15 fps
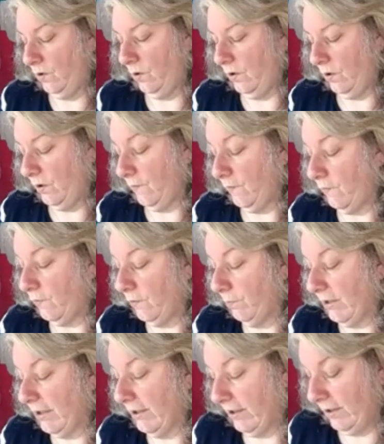for
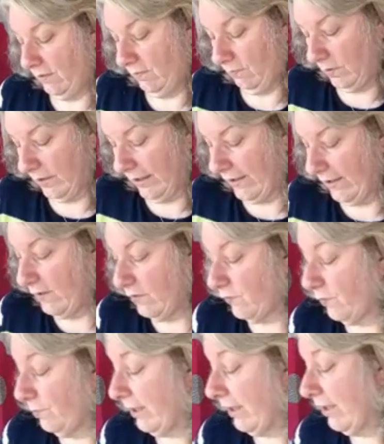my ladies, for
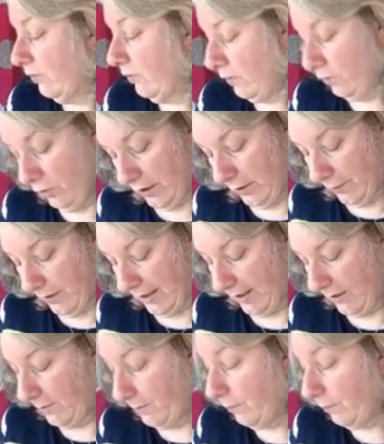my goodie bag.